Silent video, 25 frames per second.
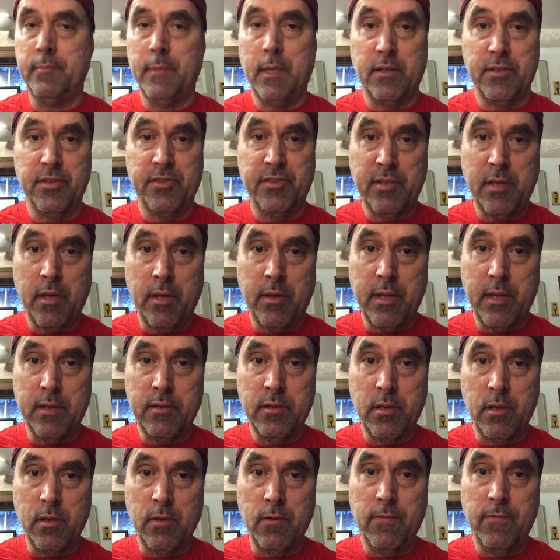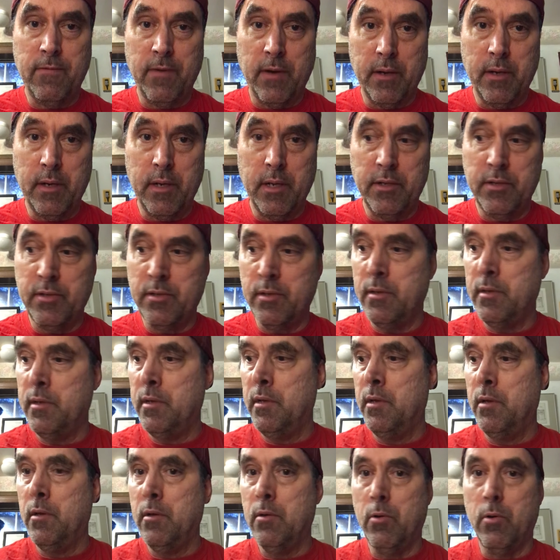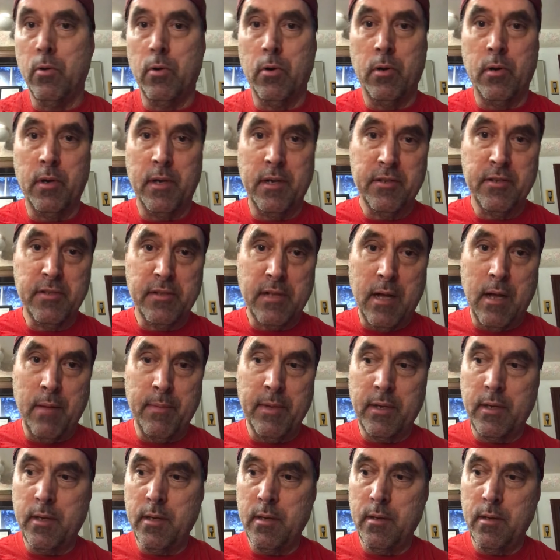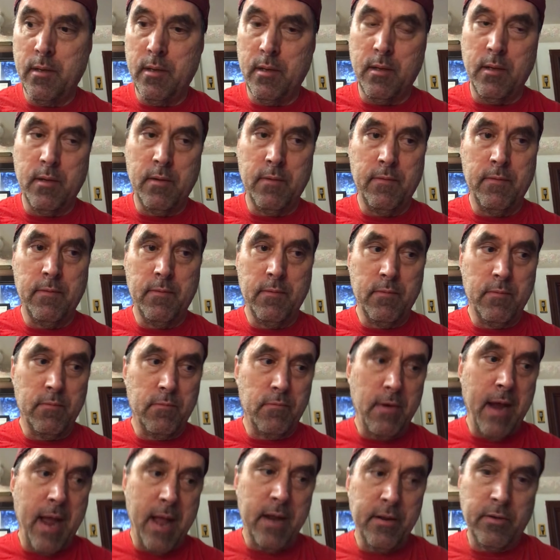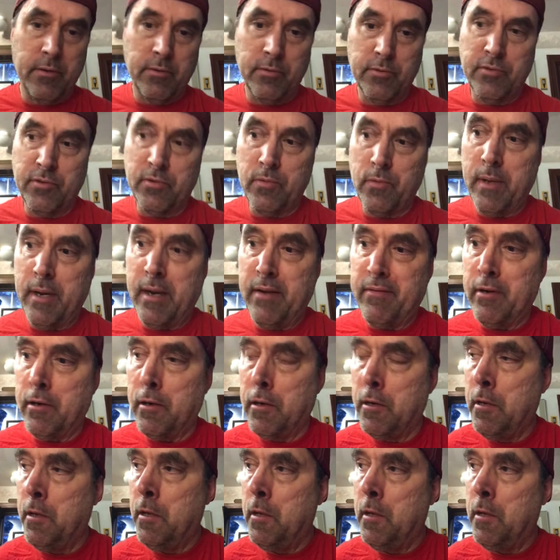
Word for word: I'll just tell that to you fundies or Islamic uh, radicals or whatever.